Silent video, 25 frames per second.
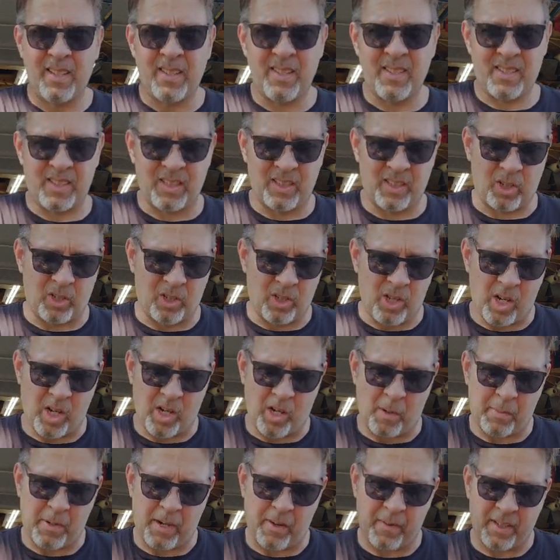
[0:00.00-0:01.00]
This is a little
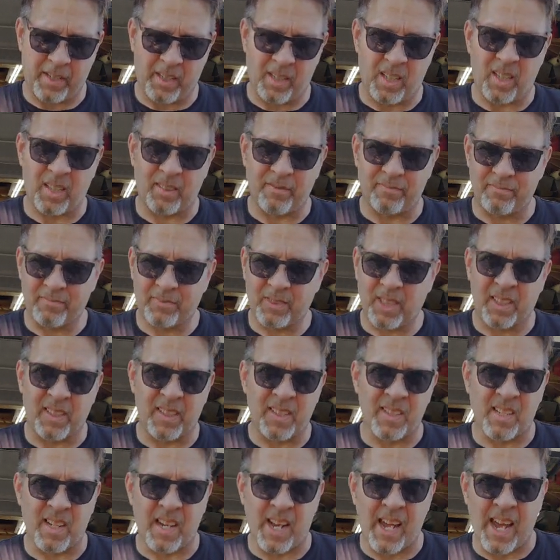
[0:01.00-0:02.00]
long, I'll probably cut, cut
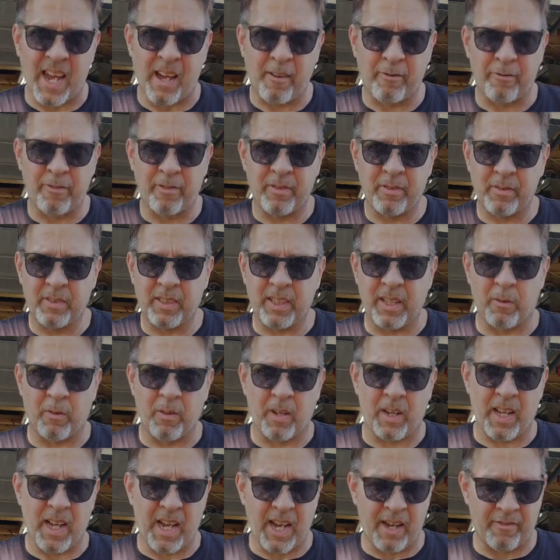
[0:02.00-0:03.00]
this in half, get
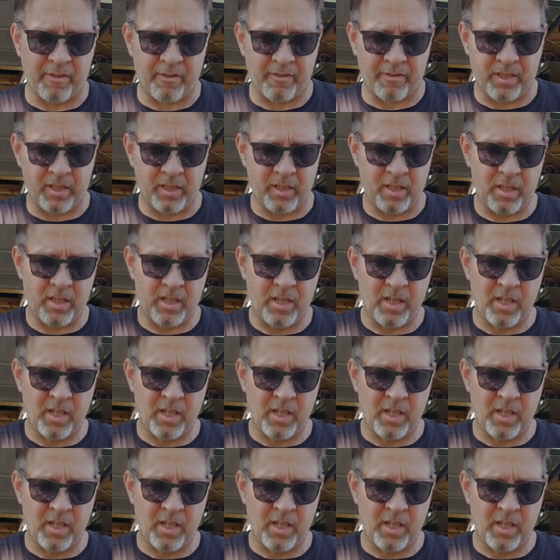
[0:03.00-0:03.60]
rid of half of it.